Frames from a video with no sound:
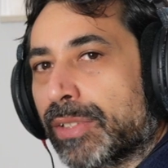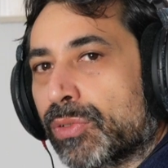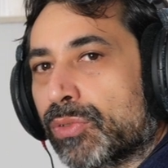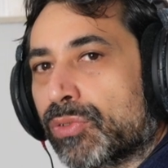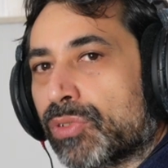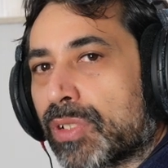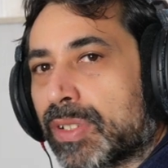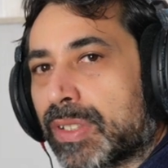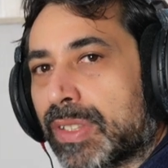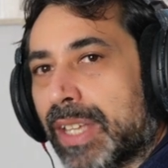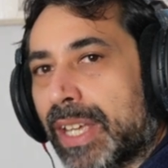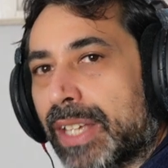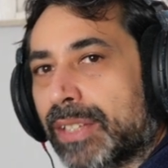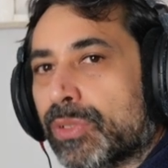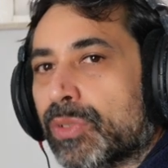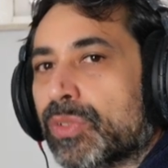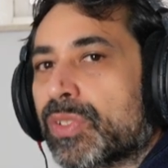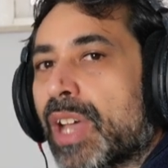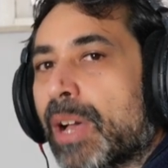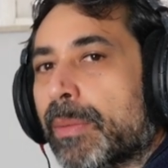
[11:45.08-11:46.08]
to translate
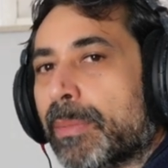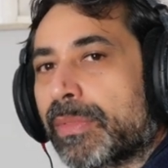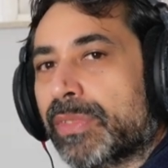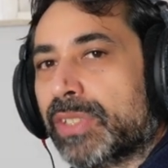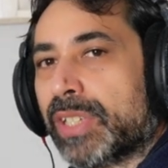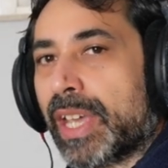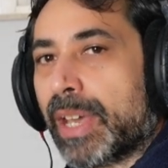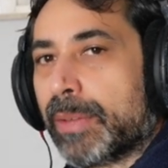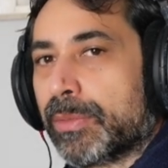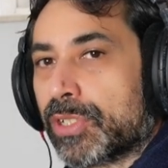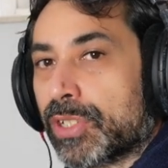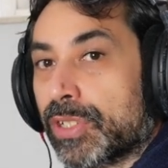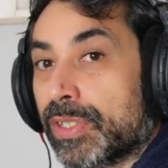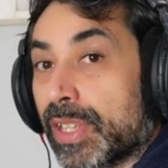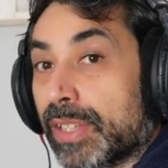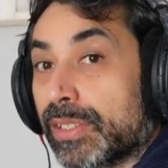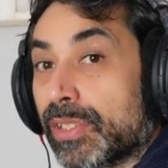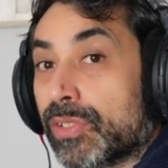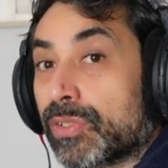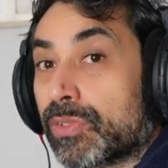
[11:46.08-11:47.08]
to some of the engines
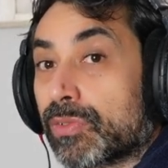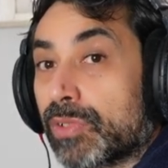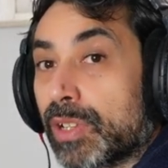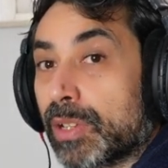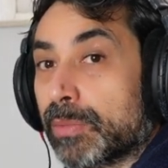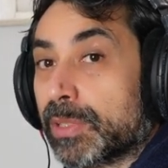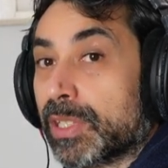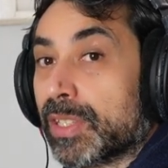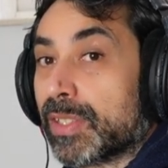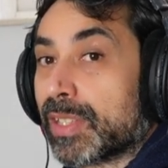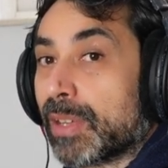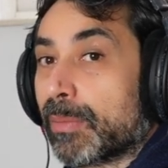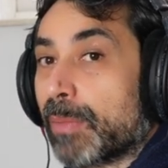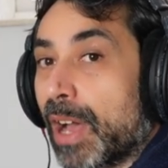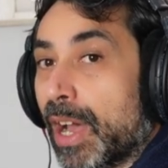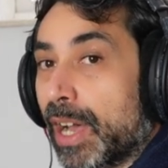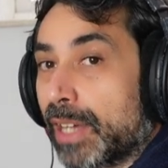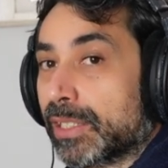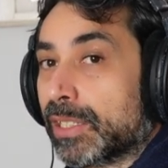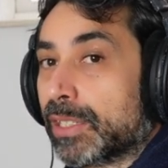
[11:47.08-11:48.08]
and the script in some
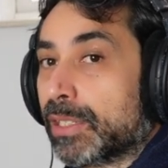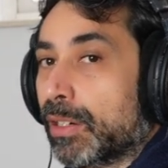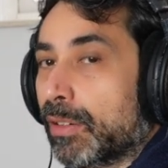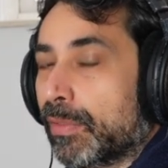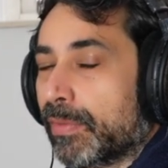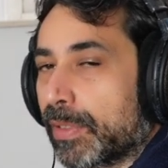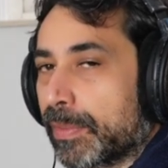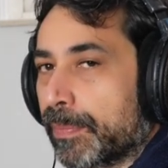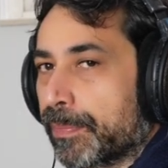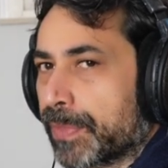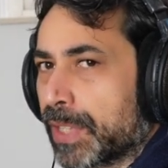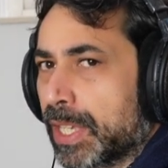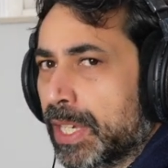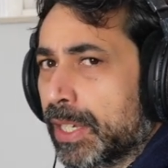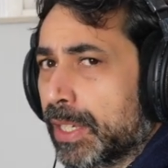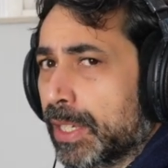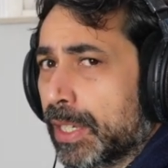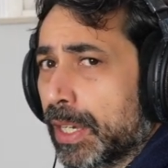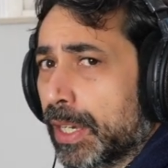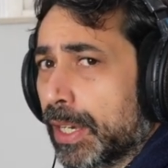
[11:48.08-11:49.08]
other of
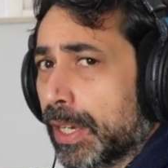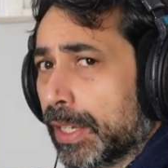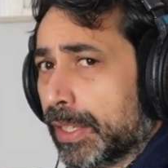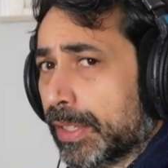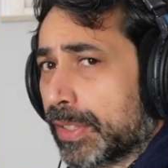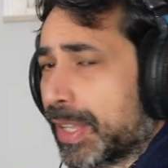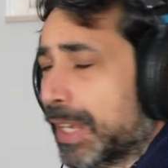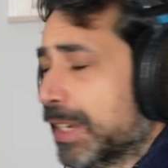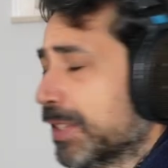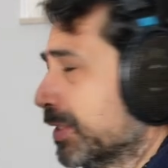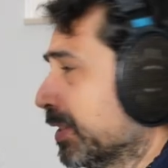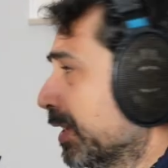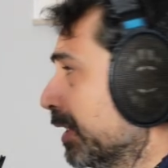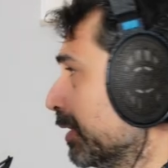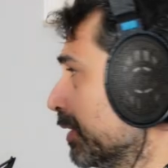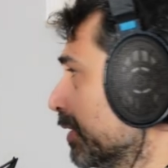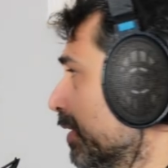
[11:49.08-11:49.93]
the Silence and Other